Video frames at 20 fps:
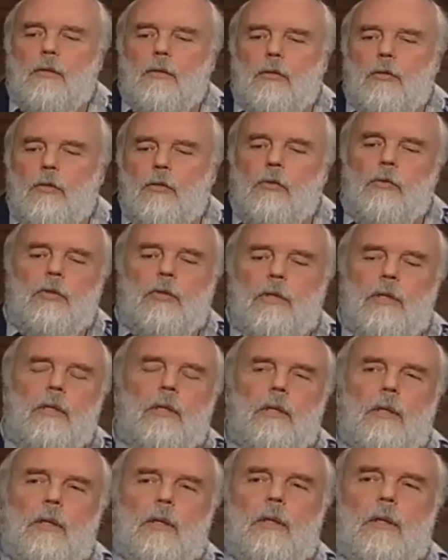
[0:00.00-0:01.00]
Do you
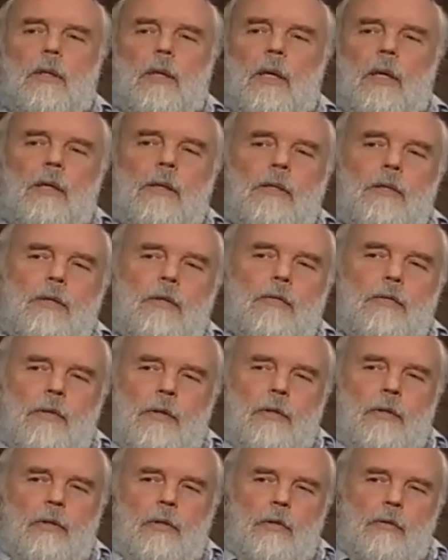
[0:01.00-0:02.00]
think, and this is
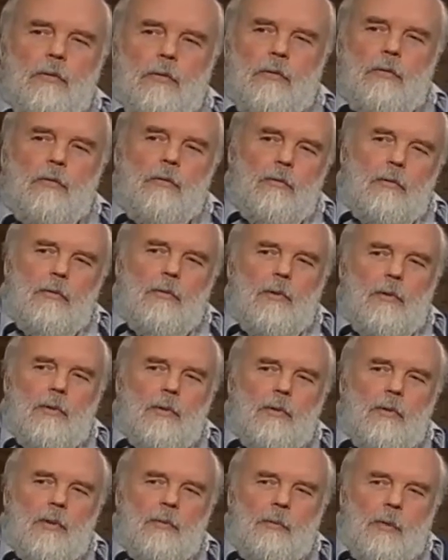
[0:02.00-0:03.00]

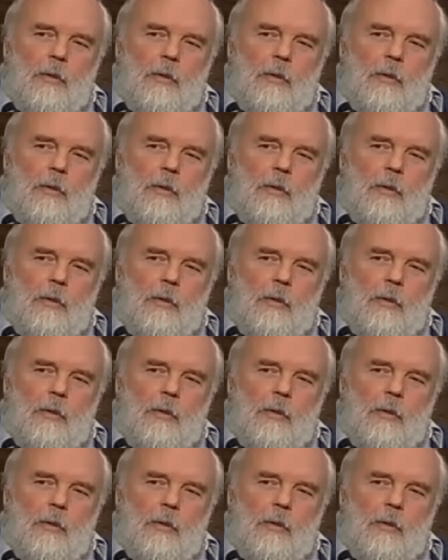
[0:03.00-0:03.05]
I'm